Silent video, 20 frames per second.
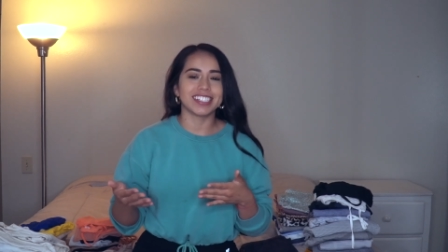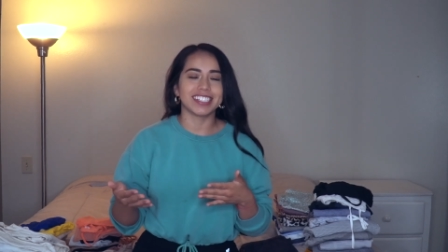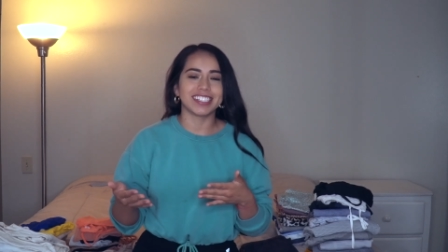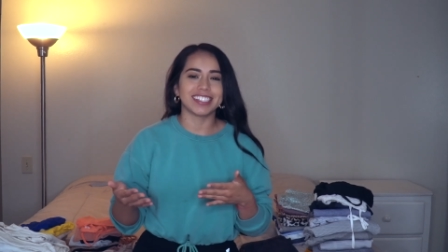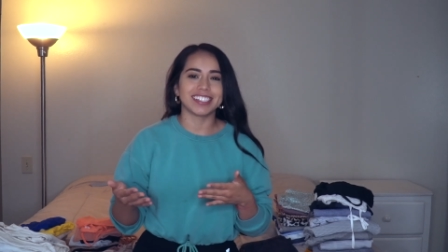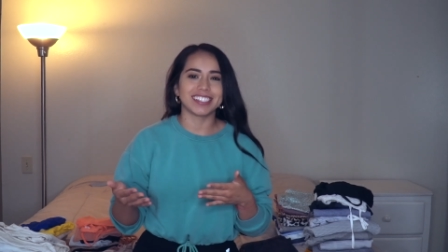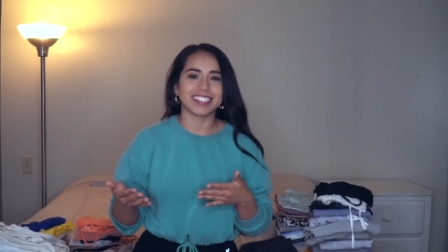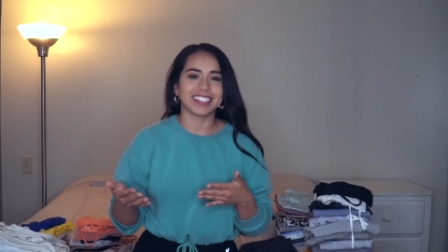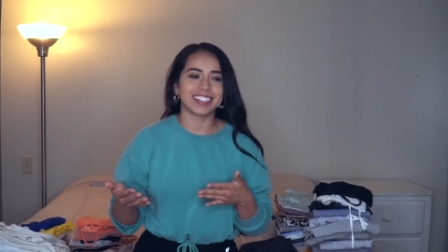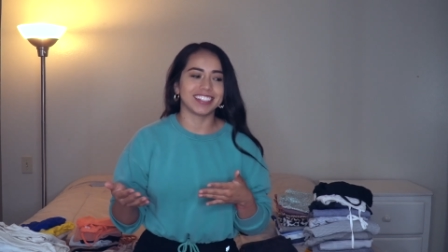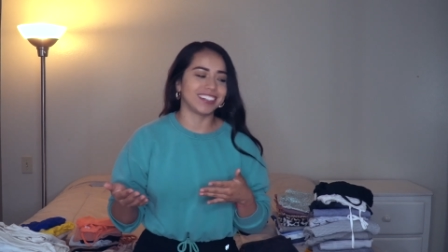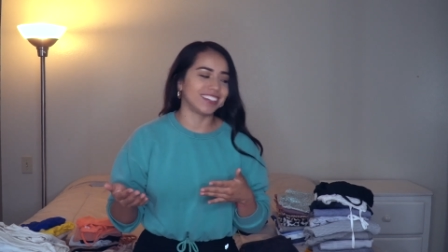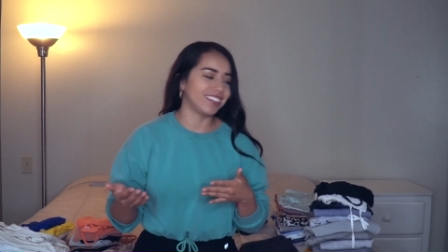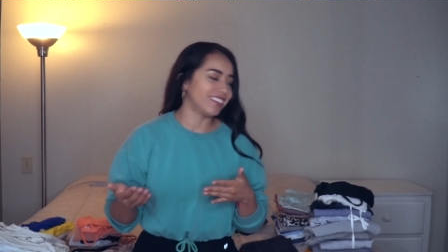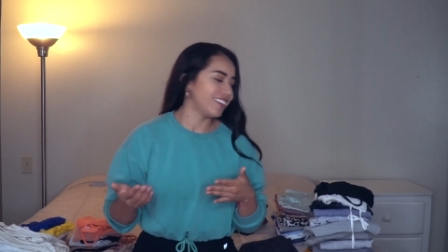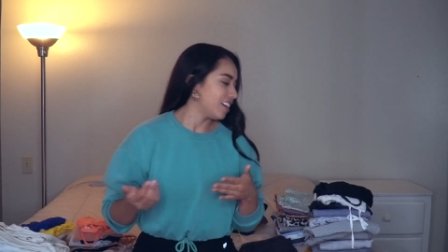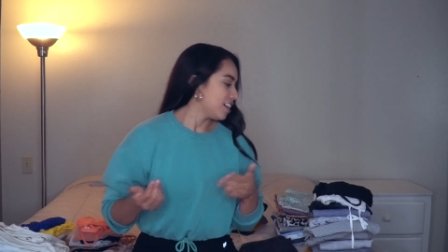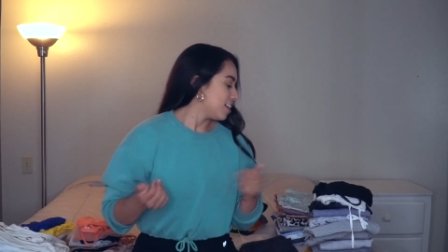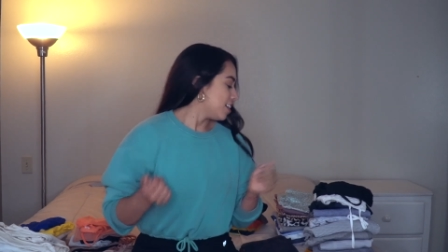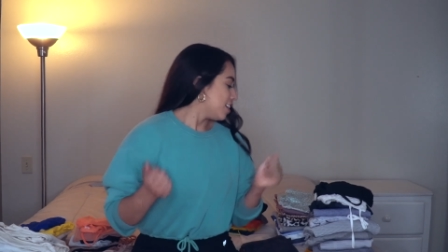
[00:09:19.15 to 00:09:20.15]
and so
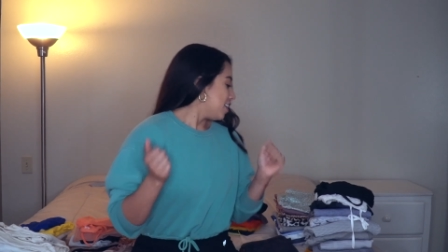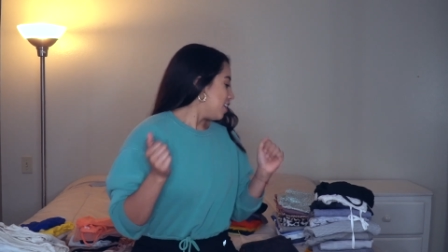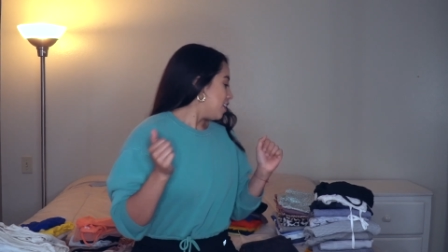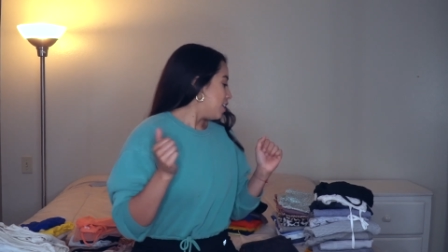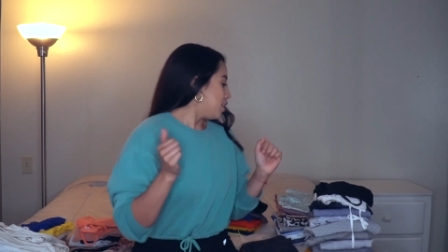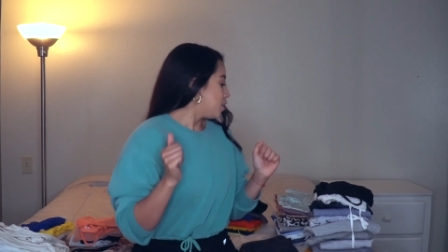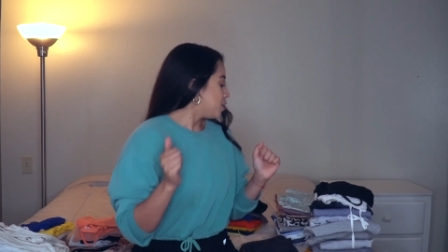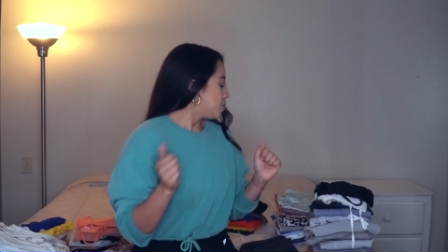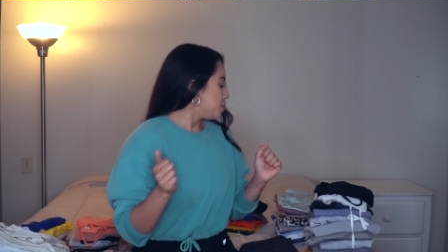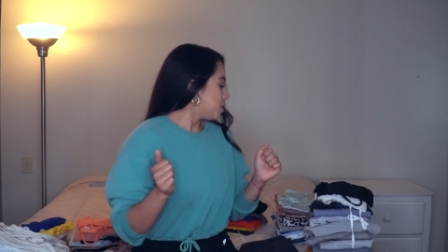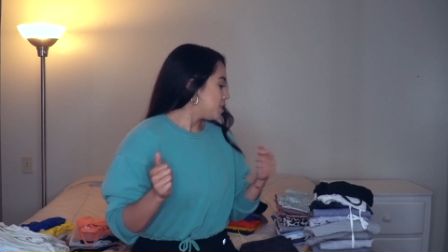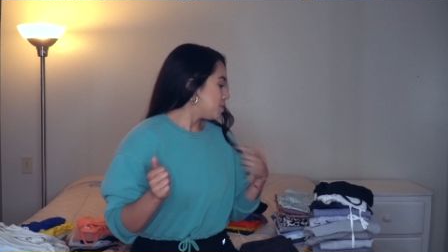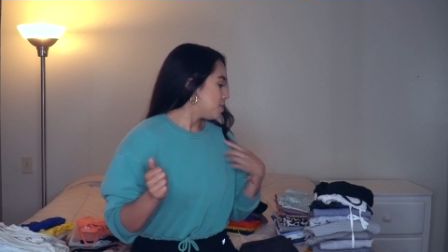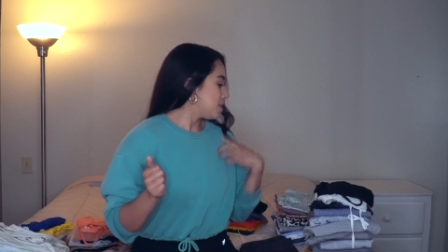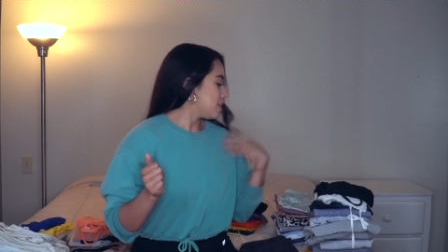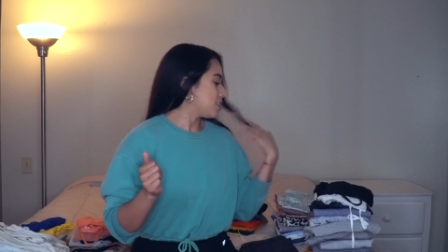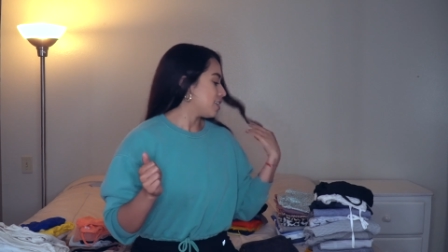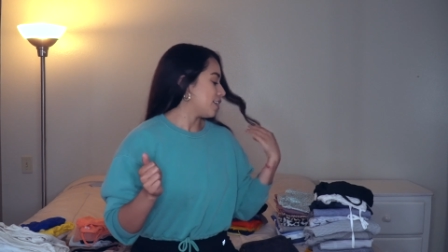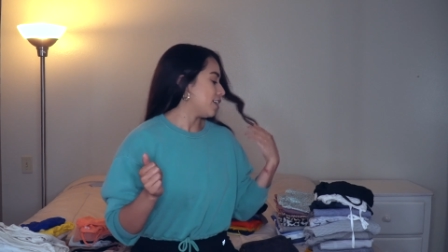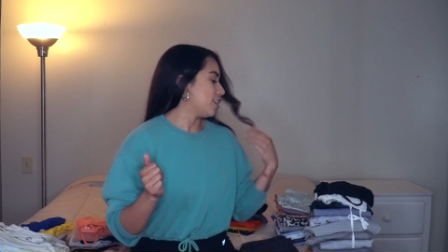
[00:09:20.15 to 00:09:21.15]
it just makes me
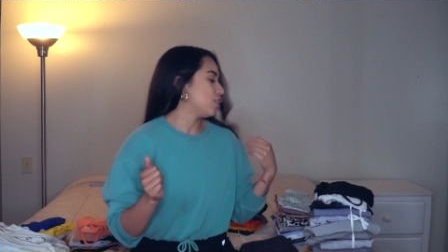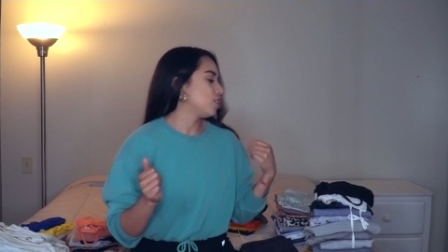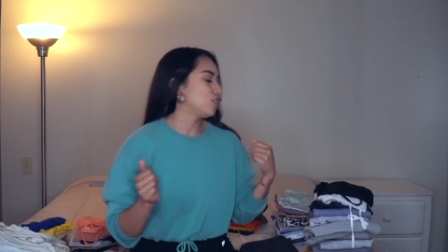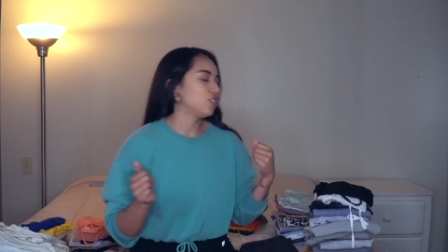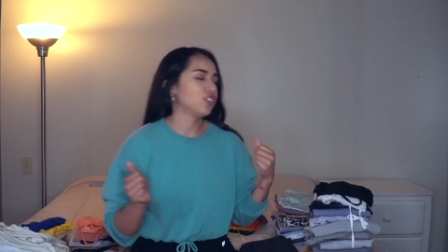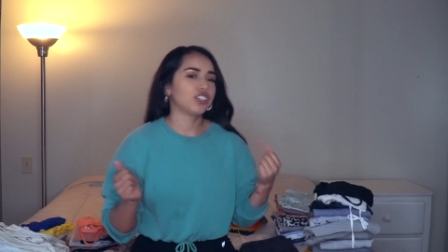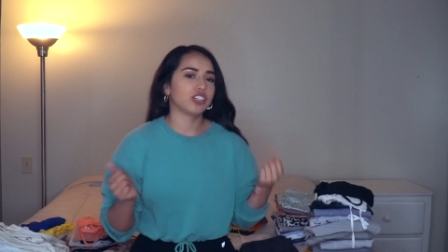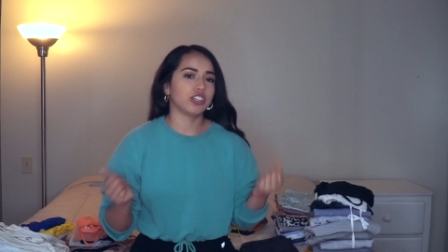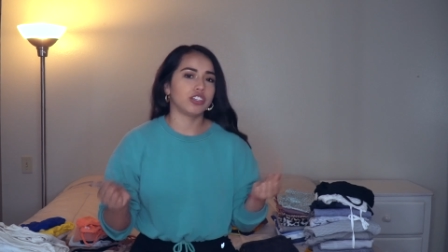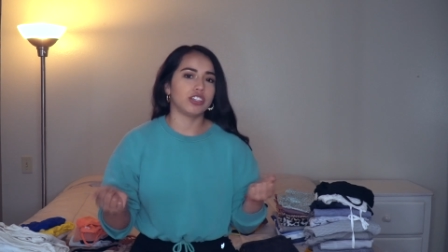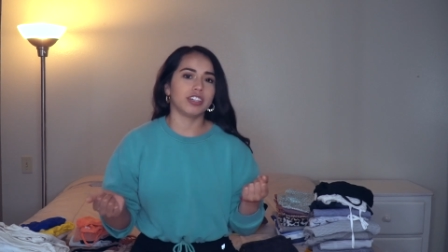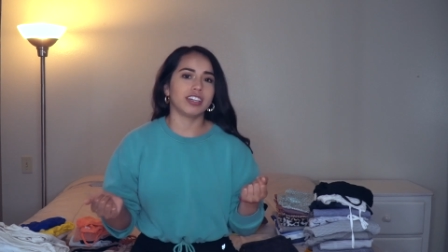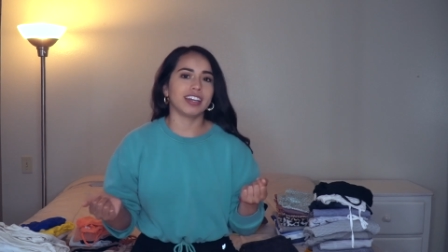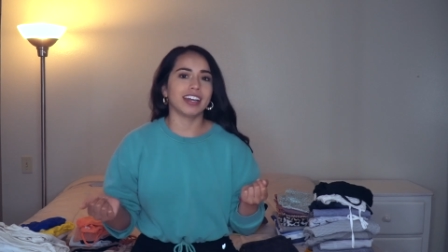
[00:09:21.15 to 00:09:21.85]
excited to show you